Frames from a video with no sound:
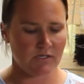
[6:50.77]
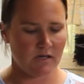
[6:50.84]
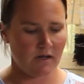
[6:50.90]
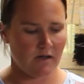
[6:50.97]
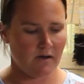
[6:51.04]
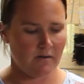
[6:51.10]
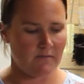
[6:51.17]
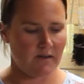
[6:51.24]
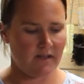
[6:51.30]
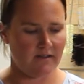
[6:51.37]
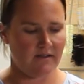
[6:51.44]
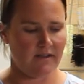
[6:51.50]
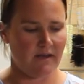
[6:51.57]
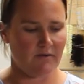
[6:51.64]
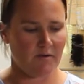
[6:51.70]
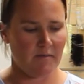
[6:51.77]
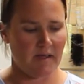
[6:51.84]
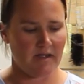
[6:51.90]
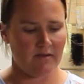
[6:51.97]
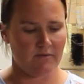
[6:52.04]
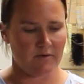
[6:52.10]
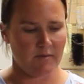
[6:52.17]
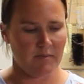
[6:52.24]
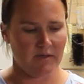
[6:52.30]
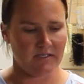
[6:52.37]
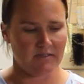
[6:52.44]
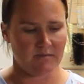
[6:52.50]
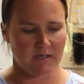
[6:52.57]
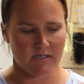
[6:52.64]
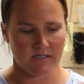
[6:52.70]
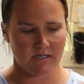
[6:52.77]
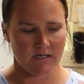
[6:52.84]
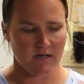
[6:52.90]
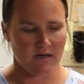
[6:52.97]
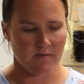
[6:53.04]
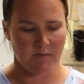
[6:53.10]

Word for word: Um, and then they will make replacement uh,